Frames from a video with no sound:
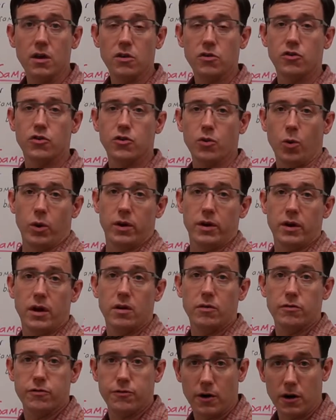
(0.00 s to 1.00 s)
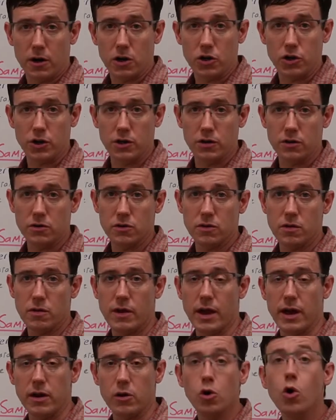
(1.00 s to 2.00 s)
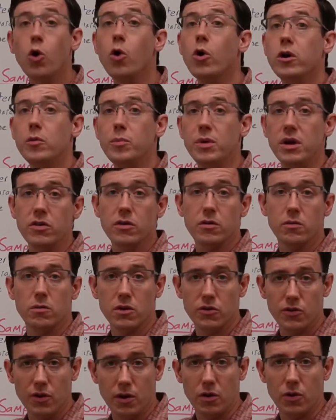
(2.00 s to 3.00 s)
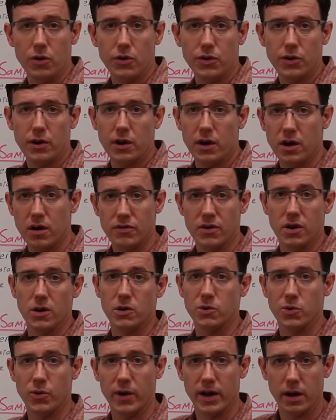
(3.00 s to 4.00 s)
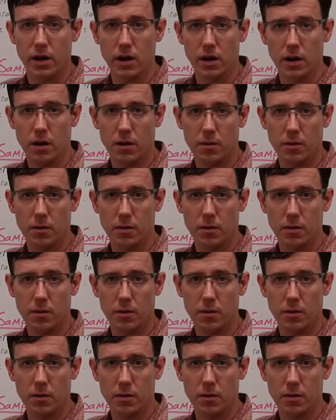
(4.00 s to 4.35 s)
sort of functions that could be the result of our training.